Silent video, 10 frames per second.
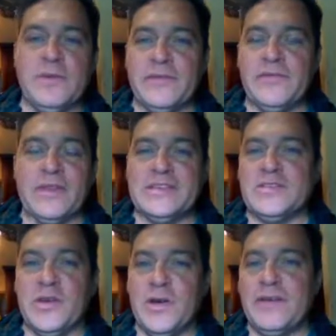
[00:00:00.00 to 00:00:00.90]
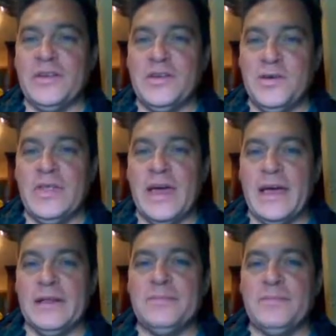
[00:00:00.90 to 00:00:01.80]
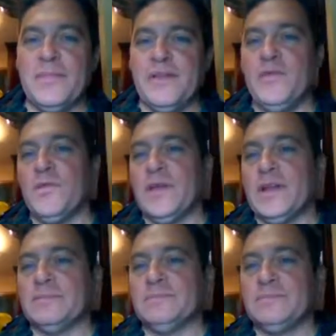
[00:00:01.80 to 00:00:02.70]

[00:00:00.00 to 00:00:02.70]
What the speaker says: differently, so you don't have to do that. But if you want to